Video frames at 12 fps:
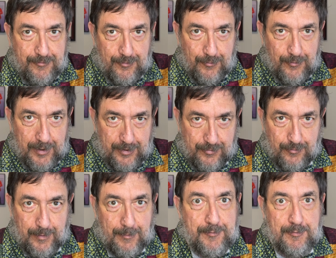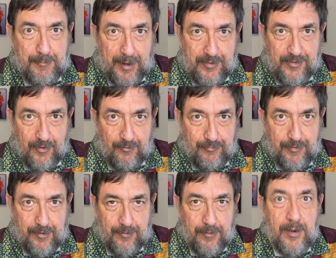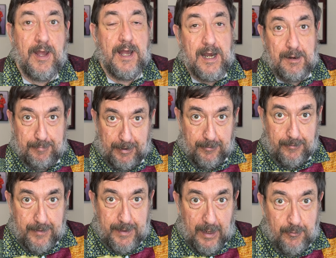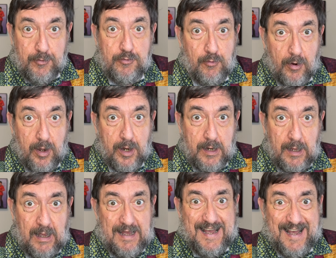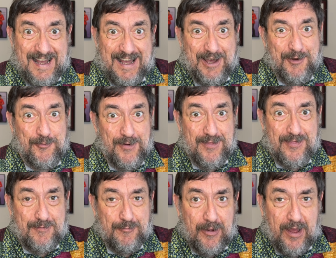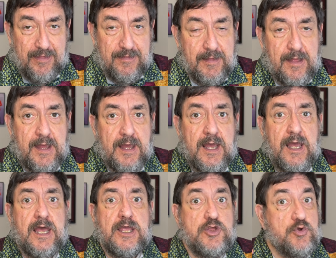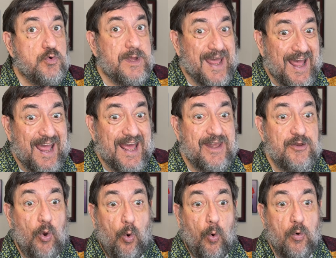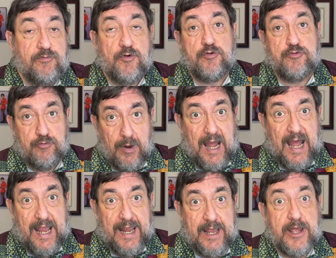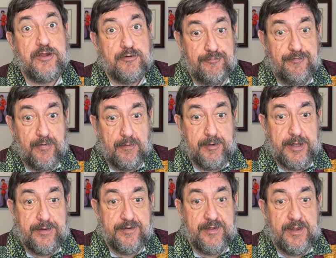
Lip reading: to interrupt myself here. Apparently, I was wrong. What a surprise. You can over dry your filament.